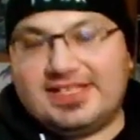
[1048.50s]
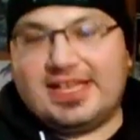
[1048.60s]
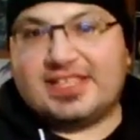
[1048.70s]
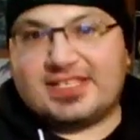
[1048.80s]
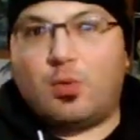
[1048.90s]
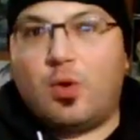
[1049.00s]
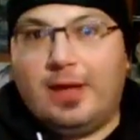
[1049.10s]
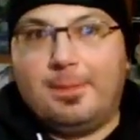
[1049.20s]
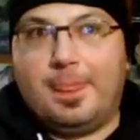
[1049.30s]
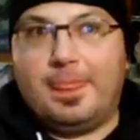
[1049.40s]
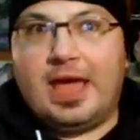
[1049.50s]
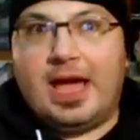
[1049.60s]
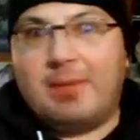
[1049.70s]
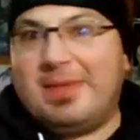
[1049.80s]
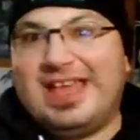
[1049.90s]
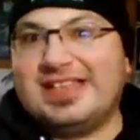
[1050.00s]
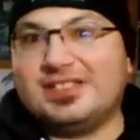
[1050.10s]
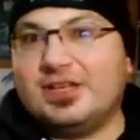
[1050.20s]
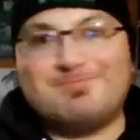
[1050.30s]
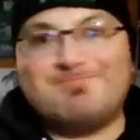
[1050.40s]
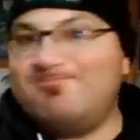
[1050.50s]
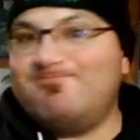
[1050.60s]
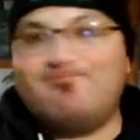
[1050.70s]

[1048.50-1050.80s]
crazy at this point. Yeah, I mean he's like